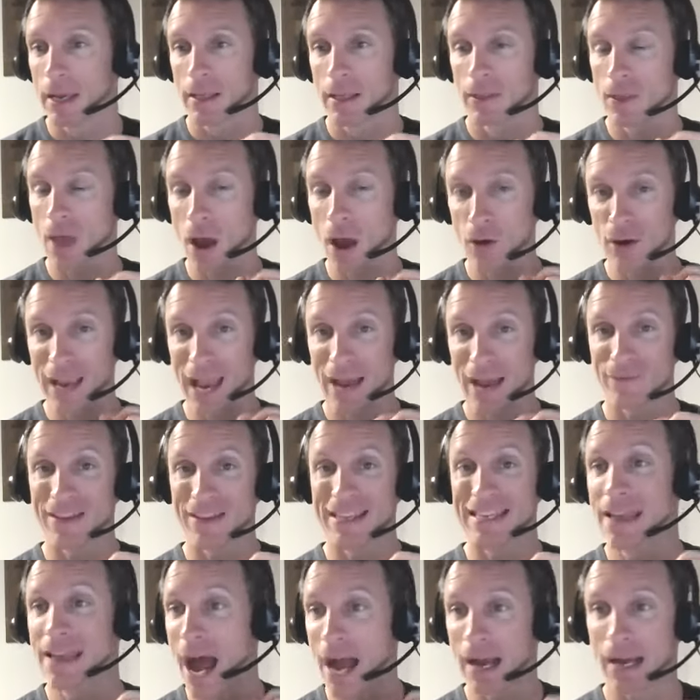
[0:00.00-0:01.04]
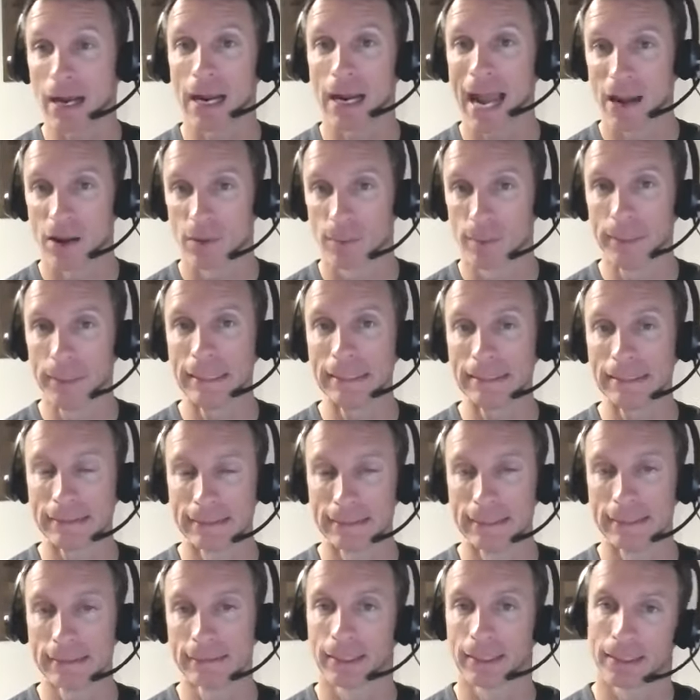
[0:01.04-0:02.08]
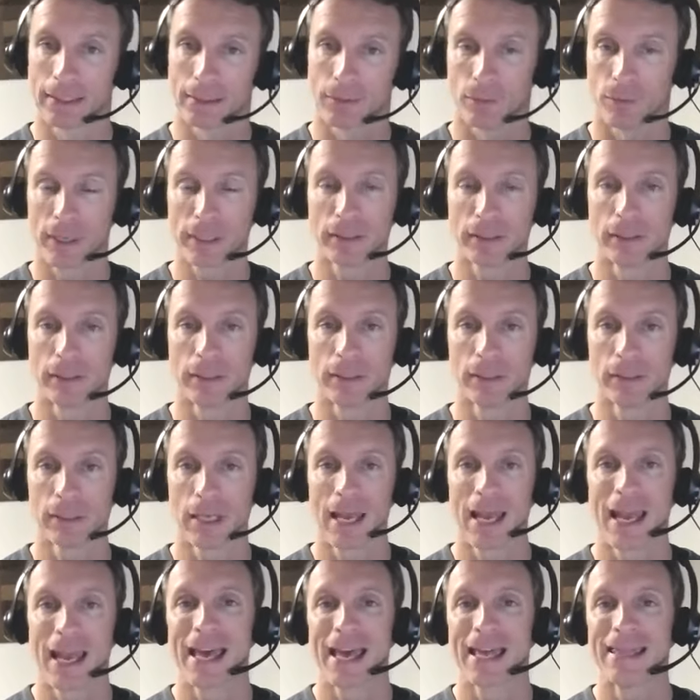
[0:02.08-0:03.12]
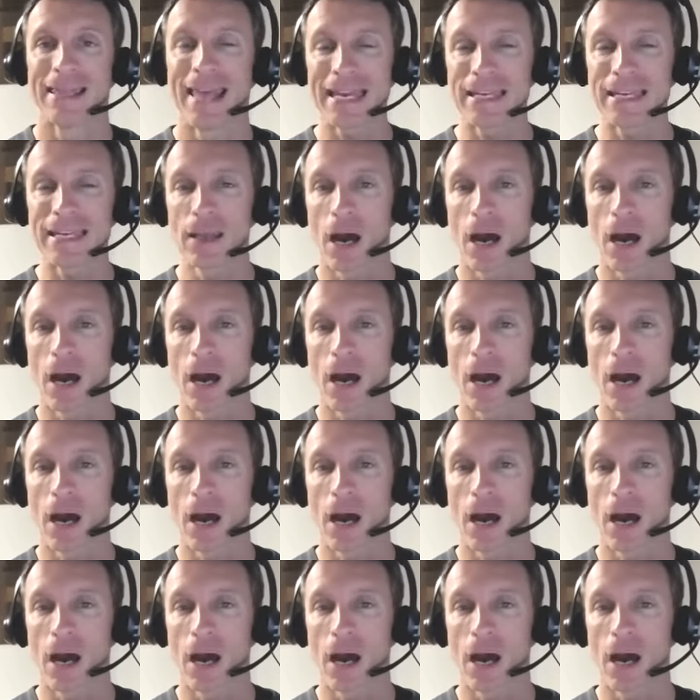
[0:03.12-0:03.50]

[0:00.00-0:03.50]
Not only have they not gone out of business like Ringlings, they've